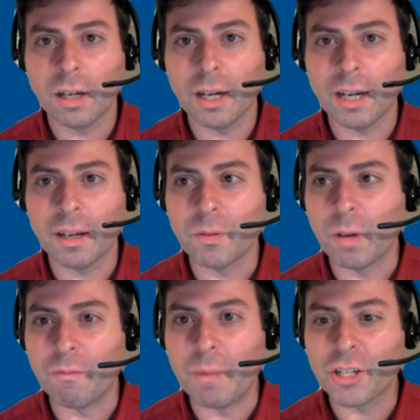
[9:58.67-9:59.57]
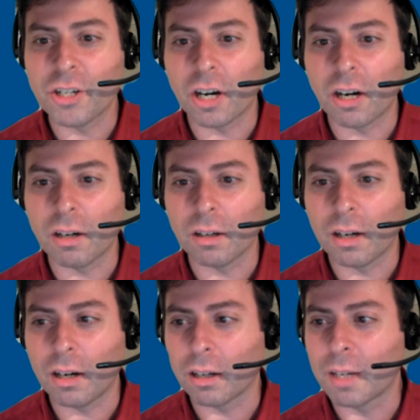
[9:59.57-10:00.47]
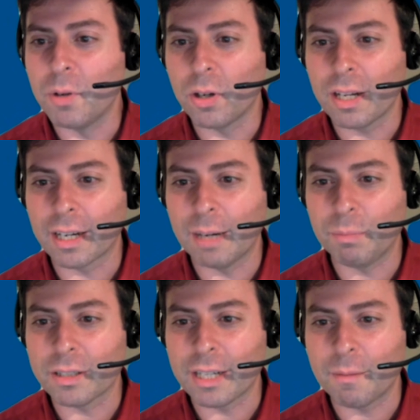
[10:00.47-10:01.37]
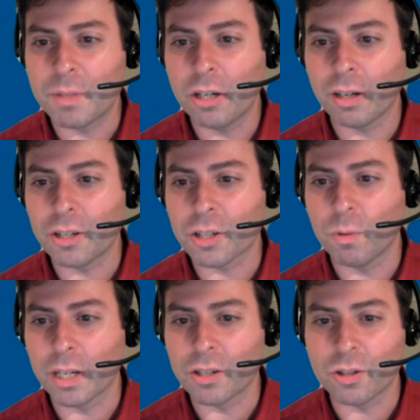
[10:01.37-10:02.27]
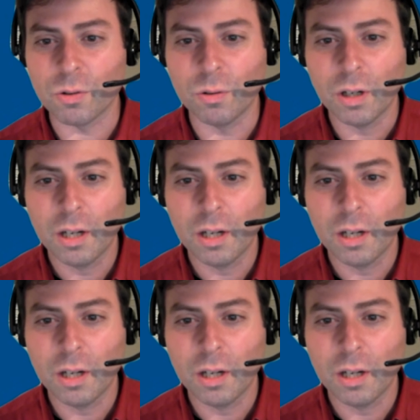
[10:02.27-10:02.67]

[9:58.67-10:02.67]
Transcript: I've mentioned our community a couple of times here, and I just wanted to